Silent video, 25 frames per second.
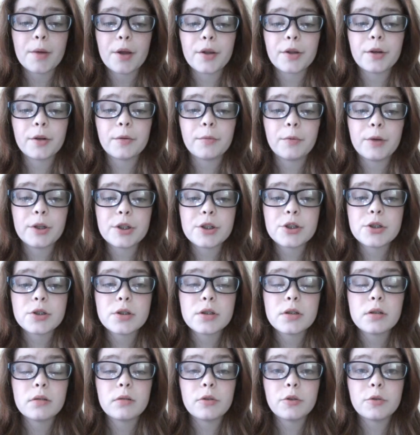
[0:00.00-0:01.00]
mother,
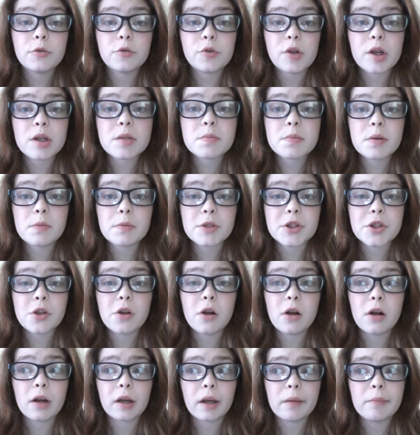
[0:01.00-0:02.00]
which, trust me, was
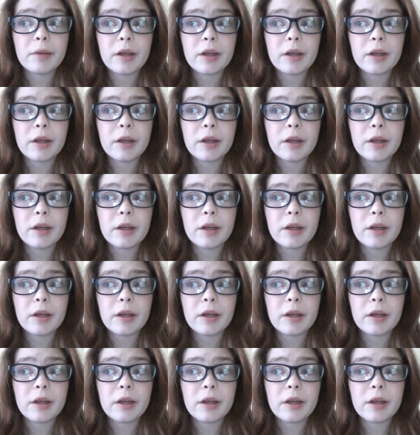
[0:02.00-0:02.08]
long.